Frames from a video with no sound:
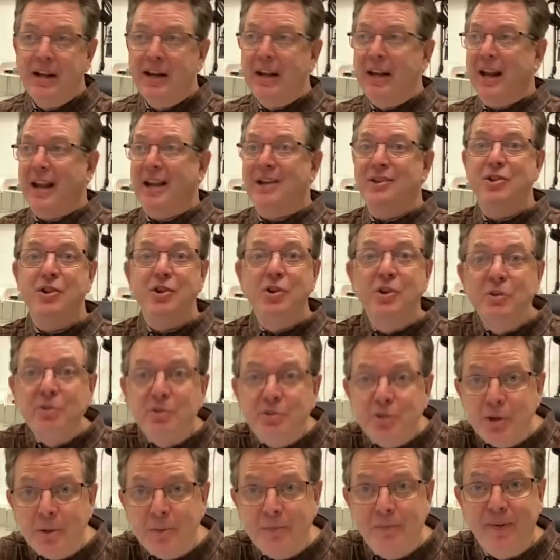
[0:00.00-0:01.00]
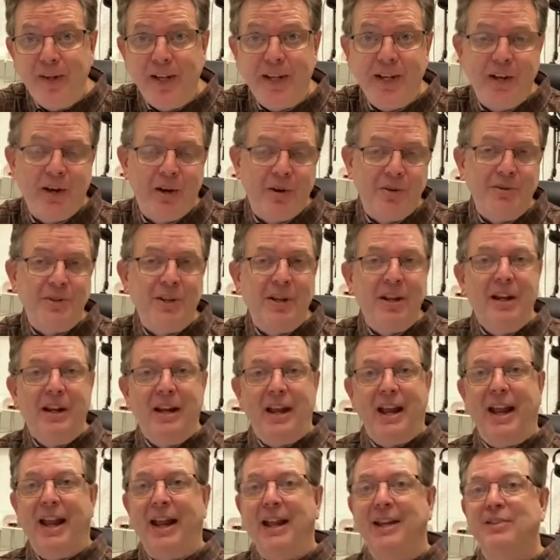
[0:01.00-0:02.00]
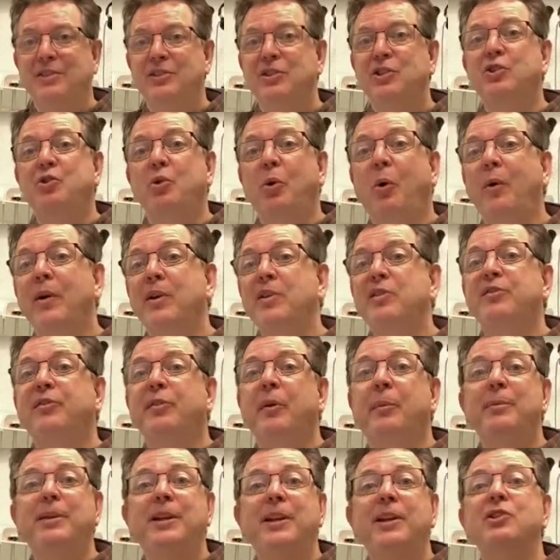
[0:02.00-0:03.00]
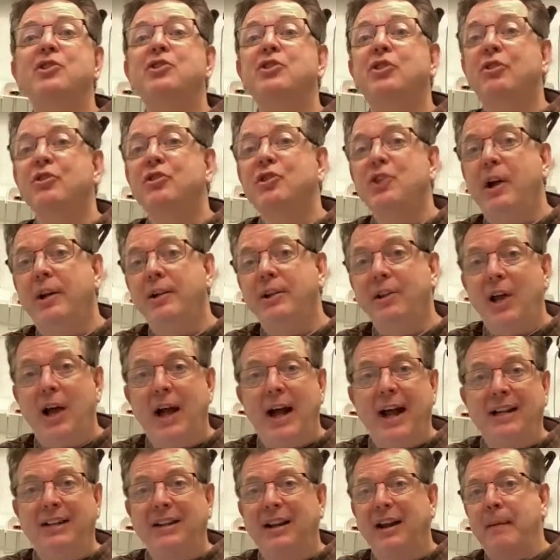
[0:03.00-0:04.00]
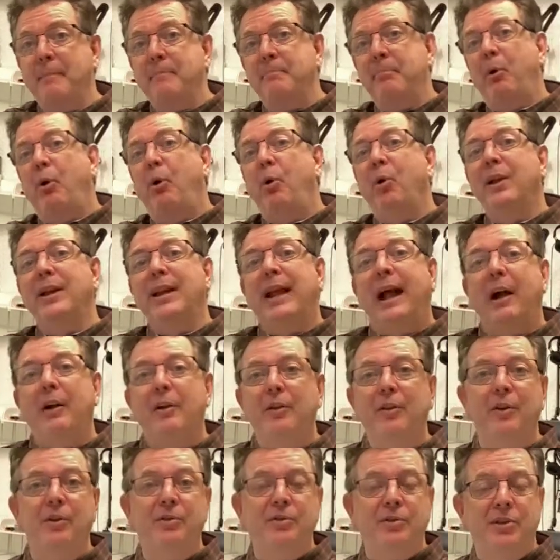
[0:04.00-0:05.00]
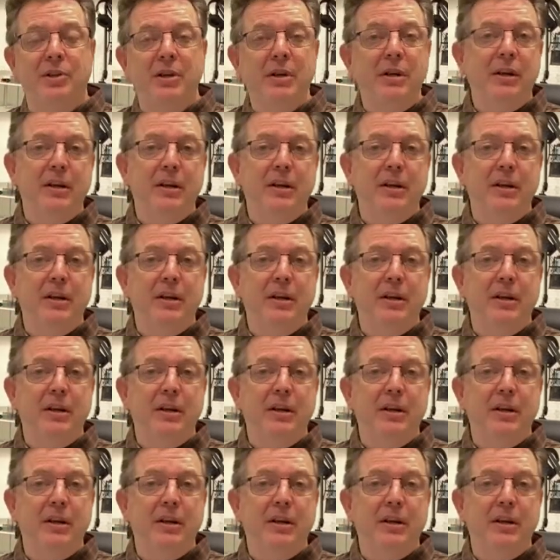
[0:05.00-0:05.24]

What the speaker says: and YouTube videos and stories from Kids Church Online that I'm pulling out of those